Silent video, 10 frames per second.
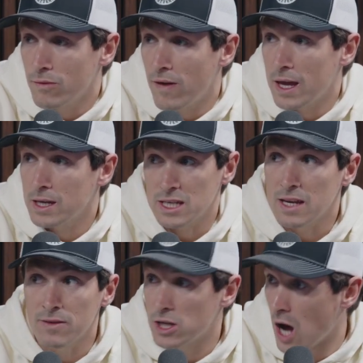with Vegas,
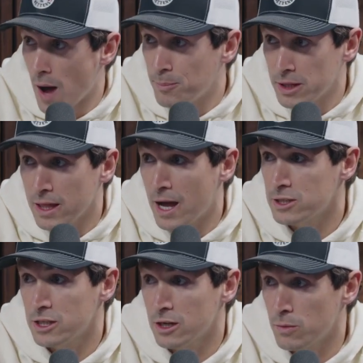even Copley
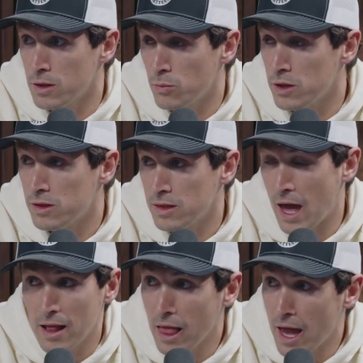last year with
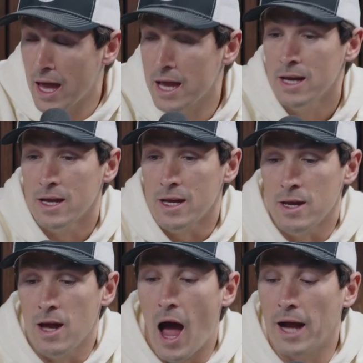LA.
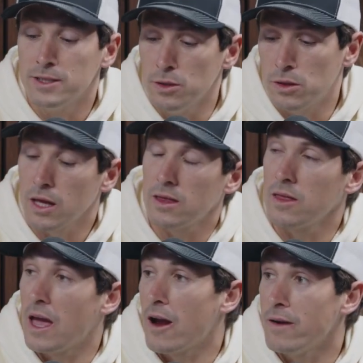I do think
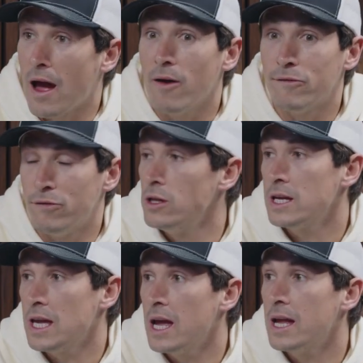that they are now
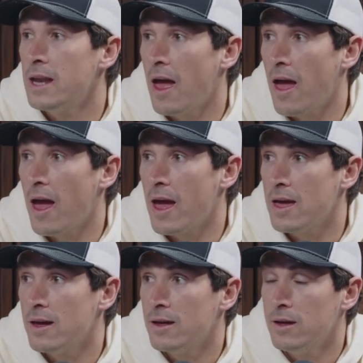fully in
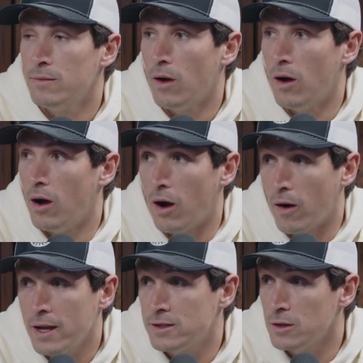a. All
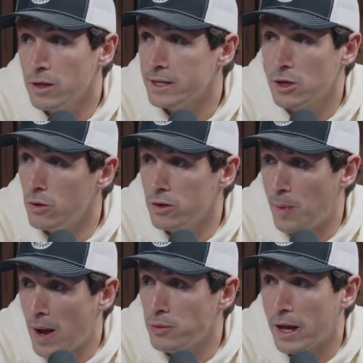right, dude, let's go to the
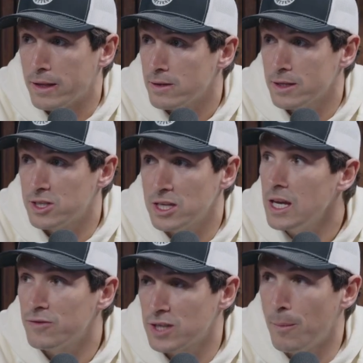pipeline. Let's
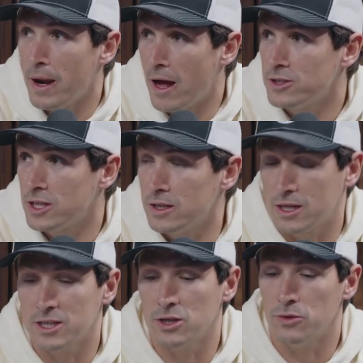see if someone else can.
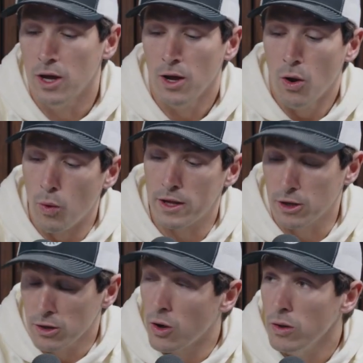Because, dude, when
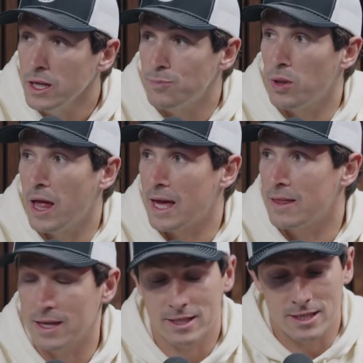your goalie's
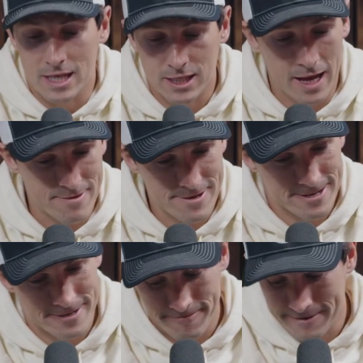playing this
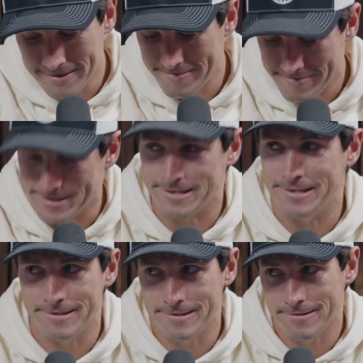is what
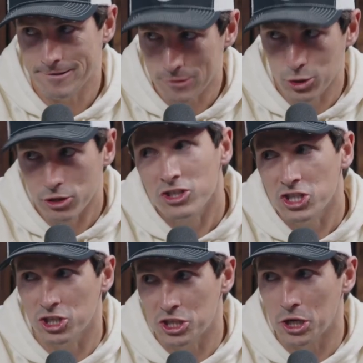fucking New Jersey
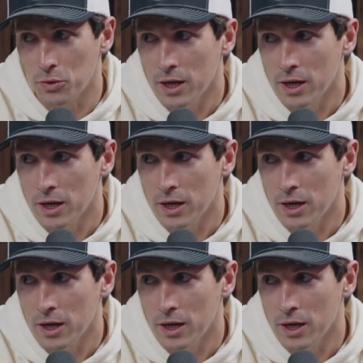should do.